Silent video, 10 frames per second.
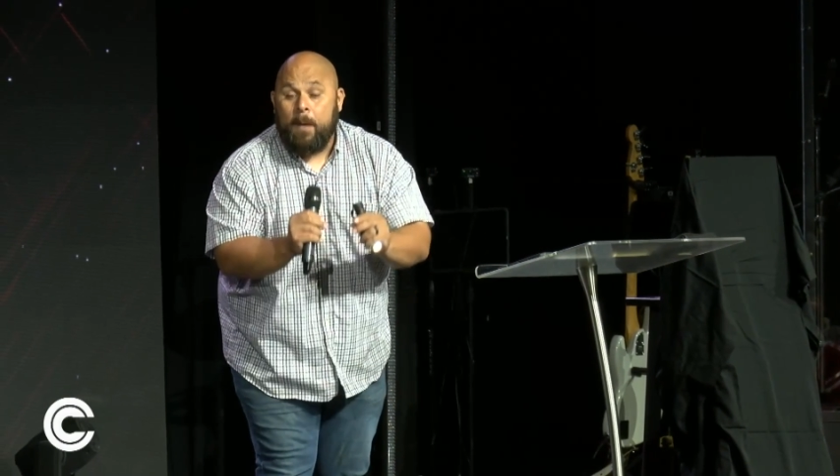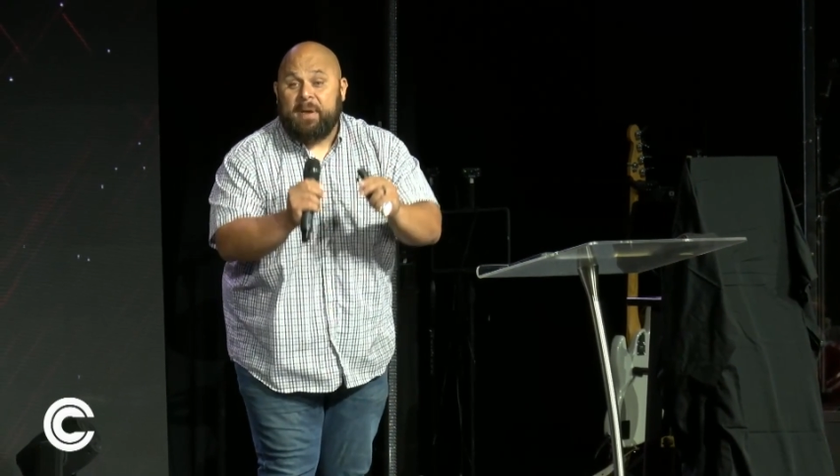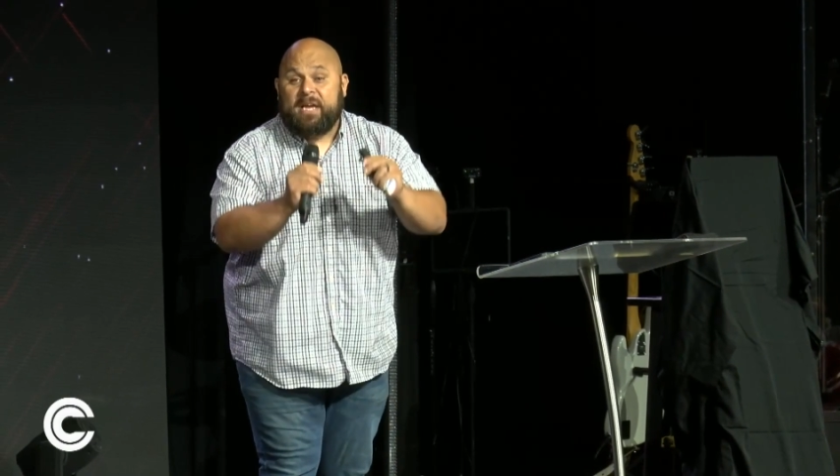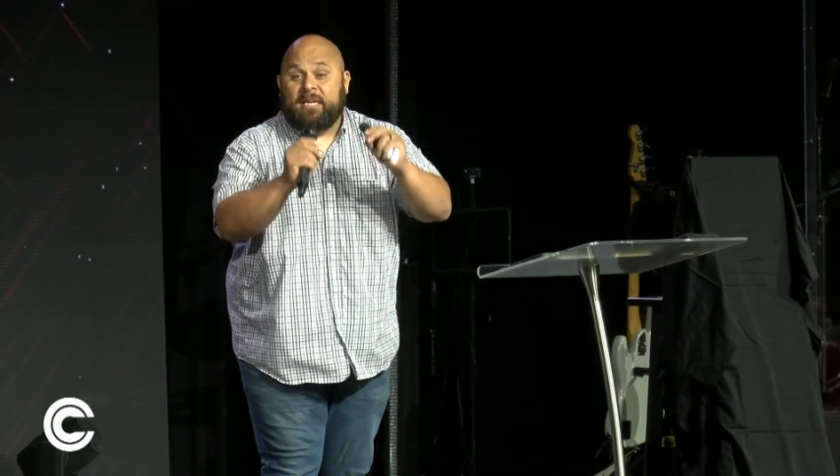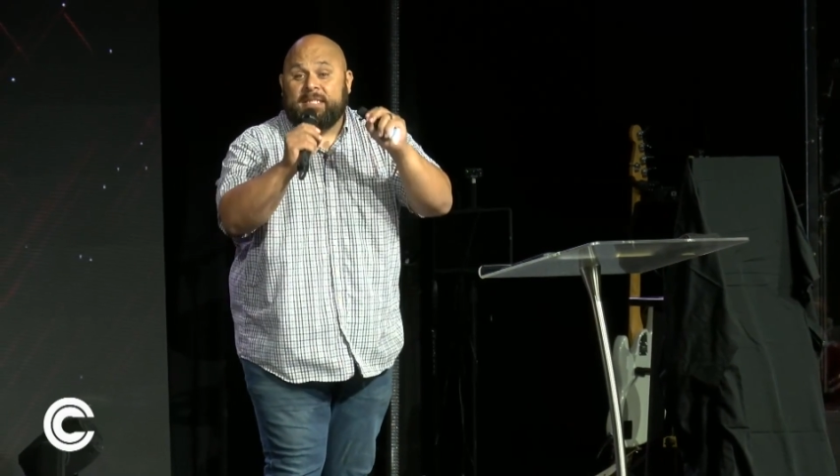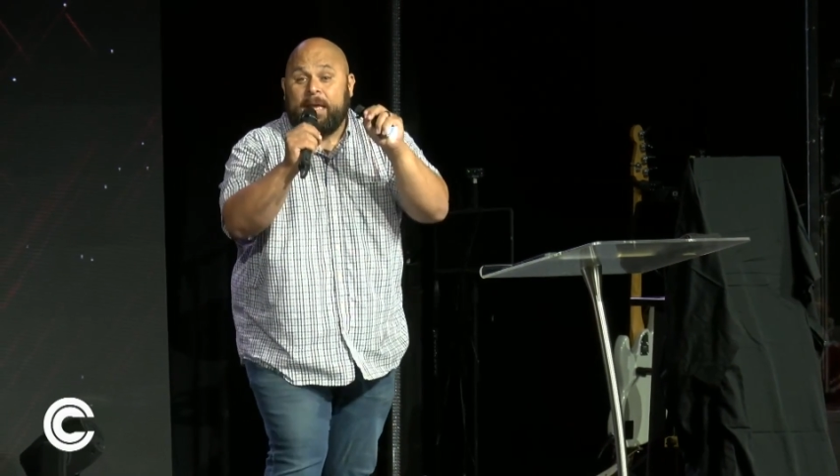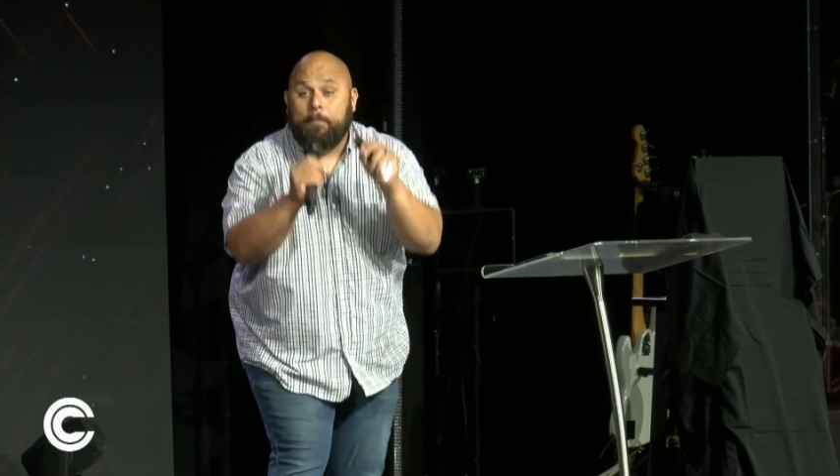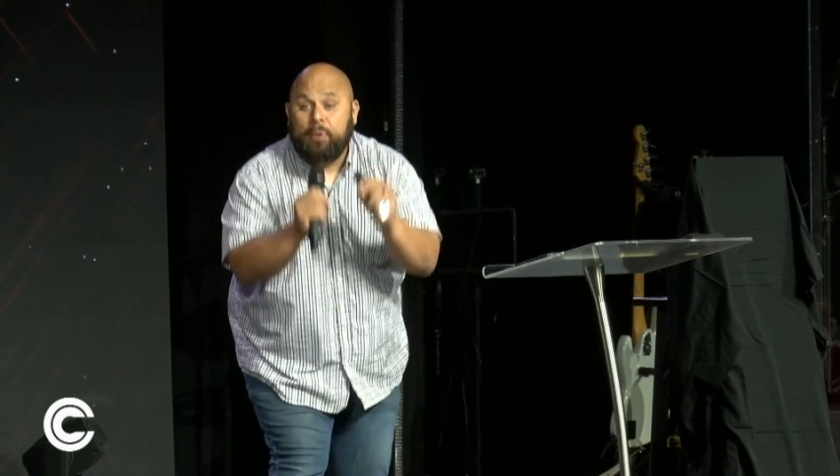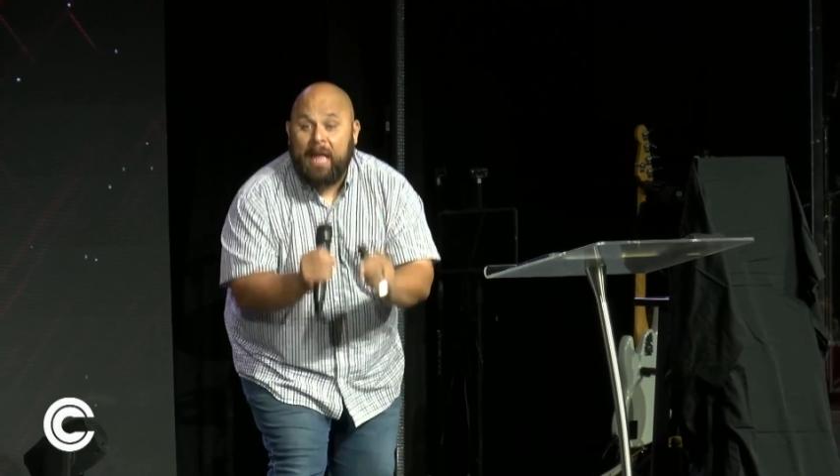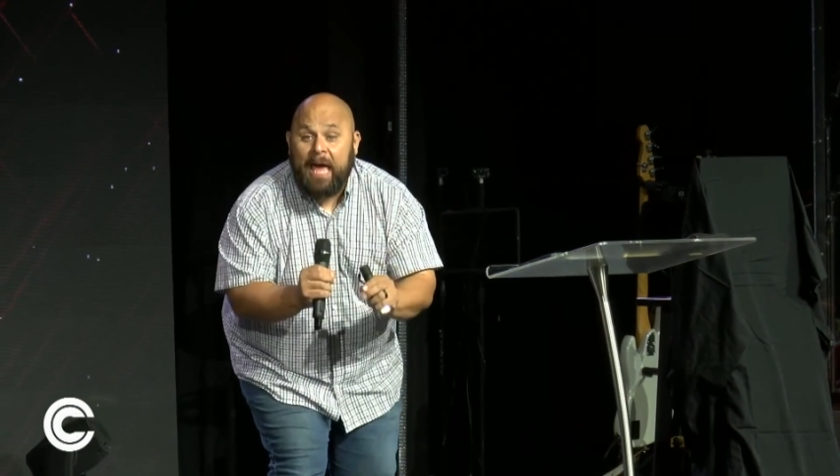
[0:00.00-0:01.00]
because the
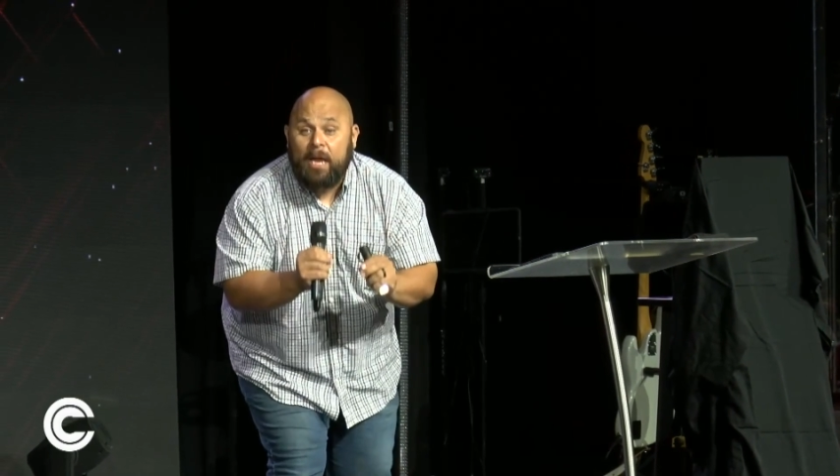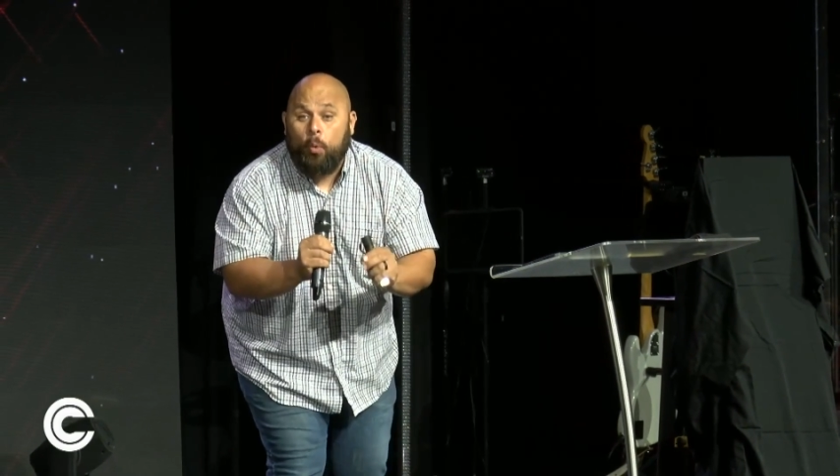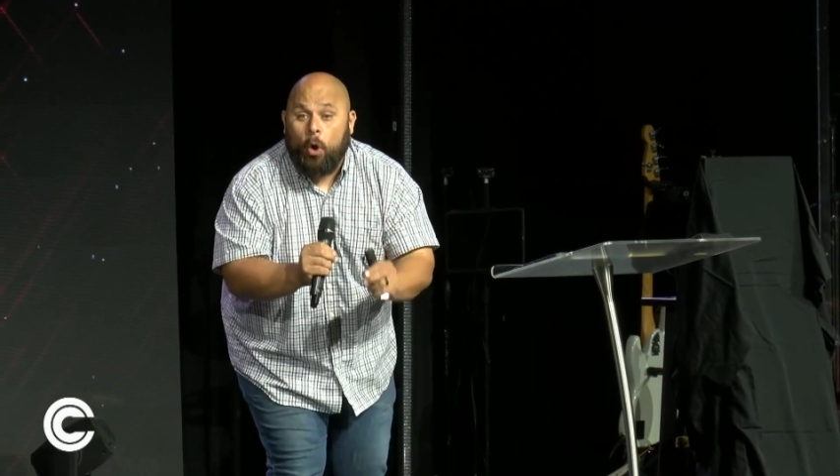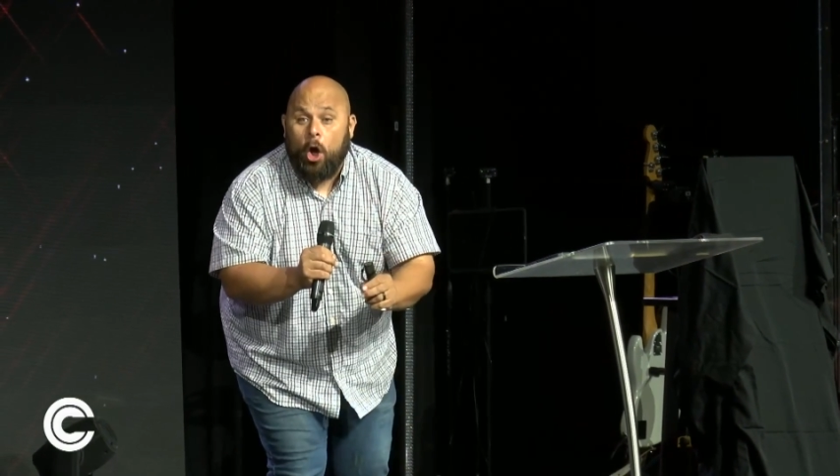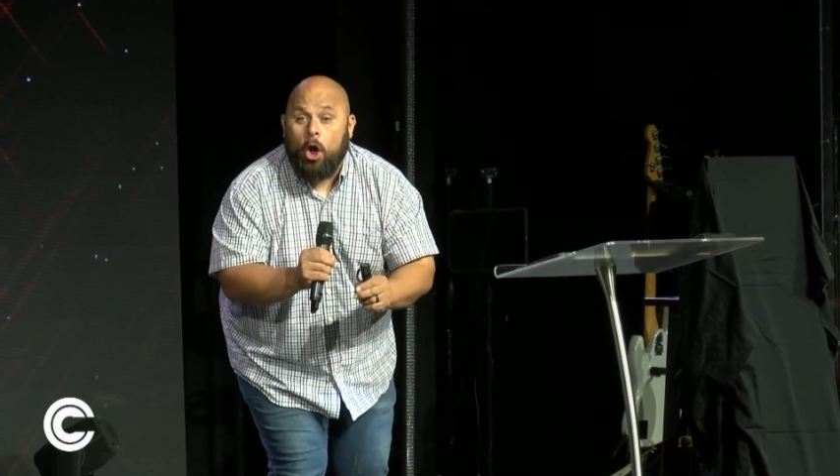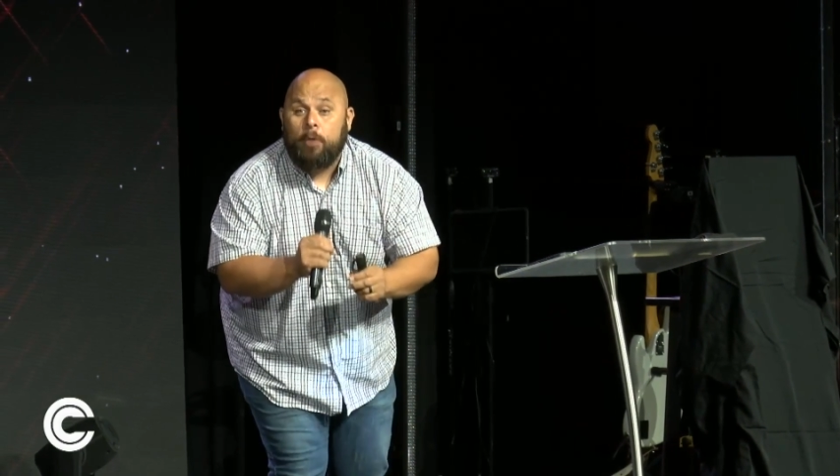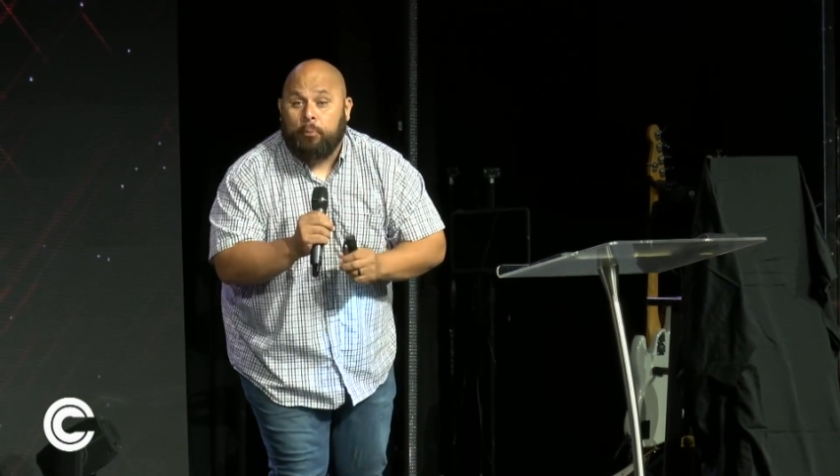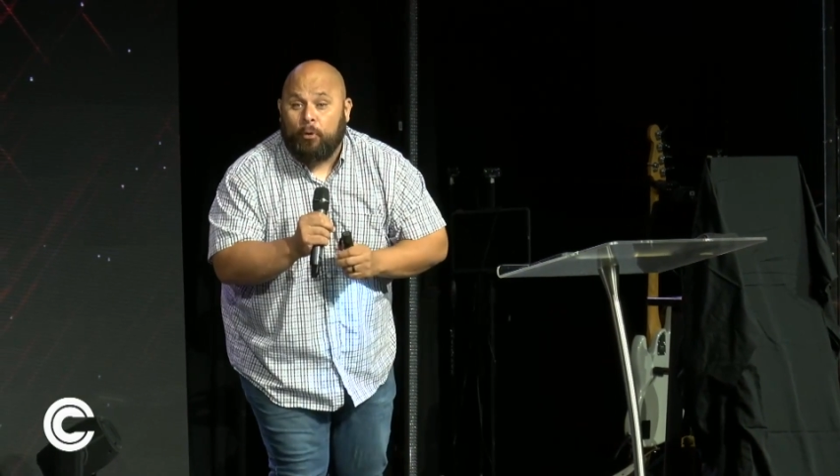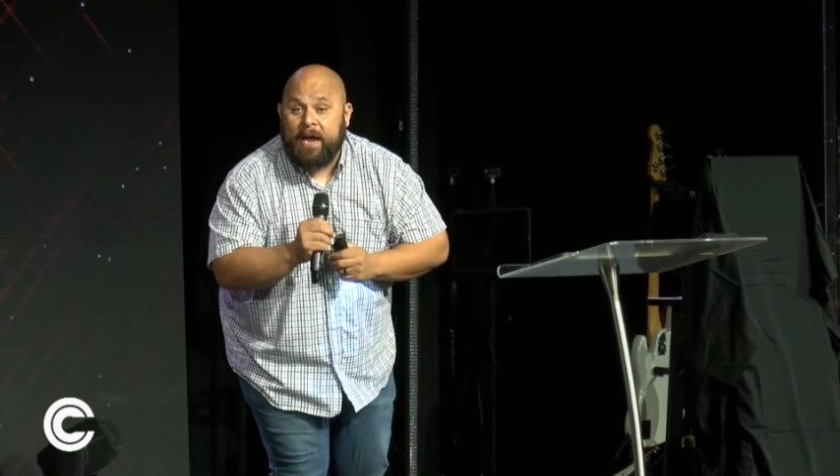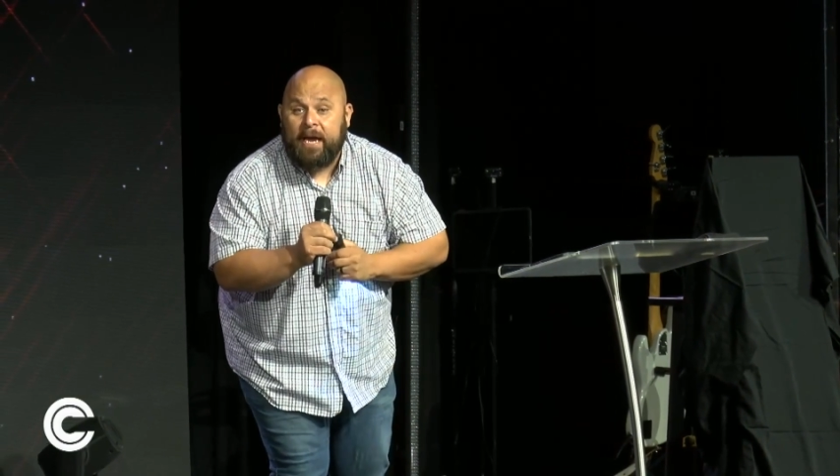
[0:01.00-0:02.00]
implanted
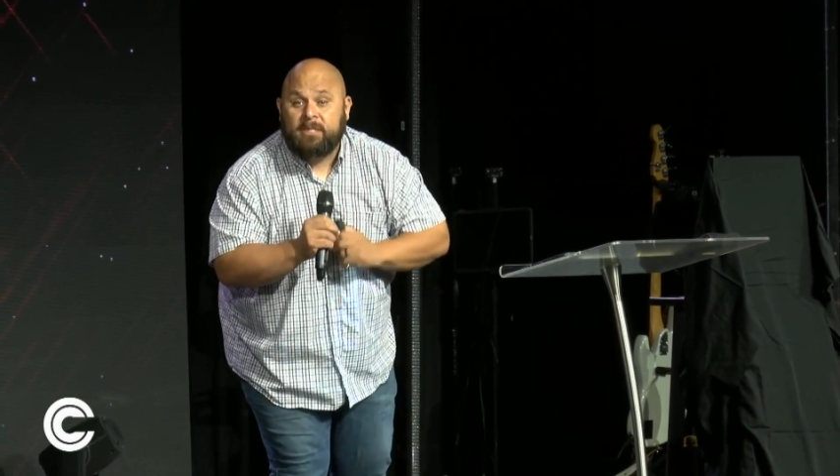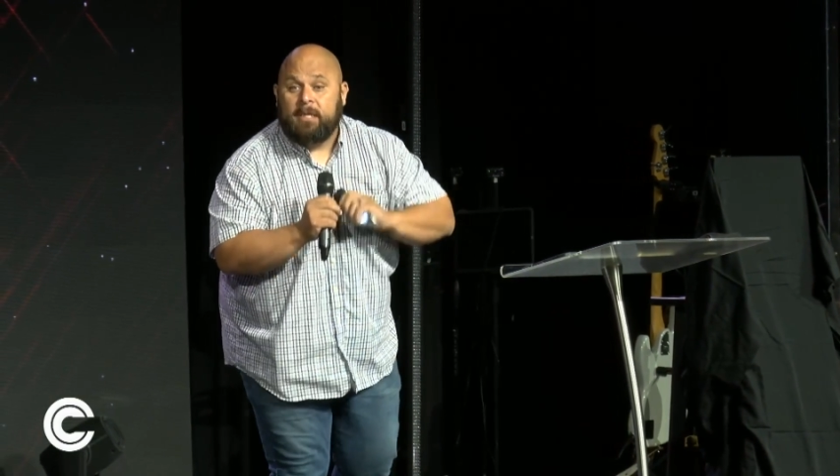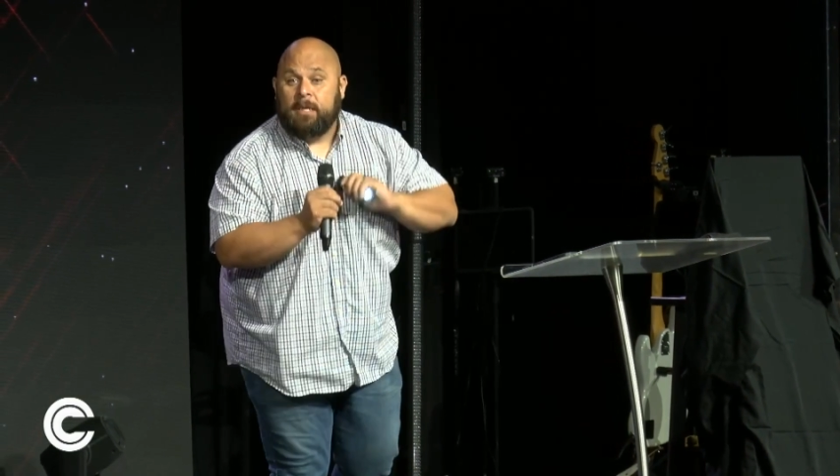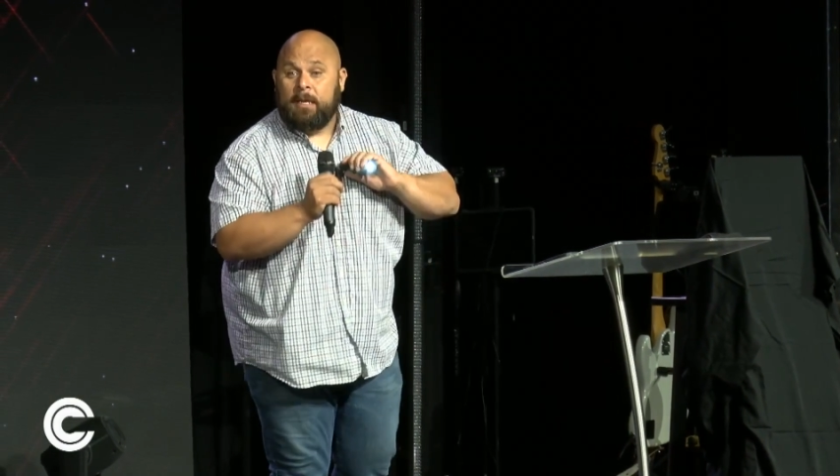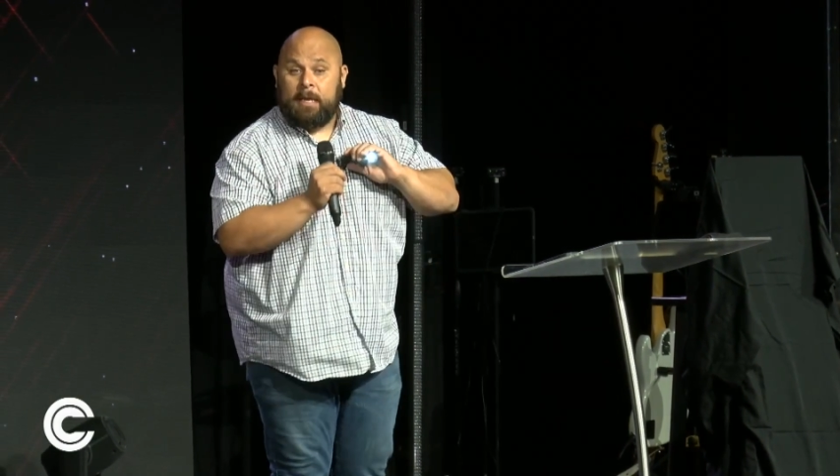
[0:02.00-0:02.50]
word brings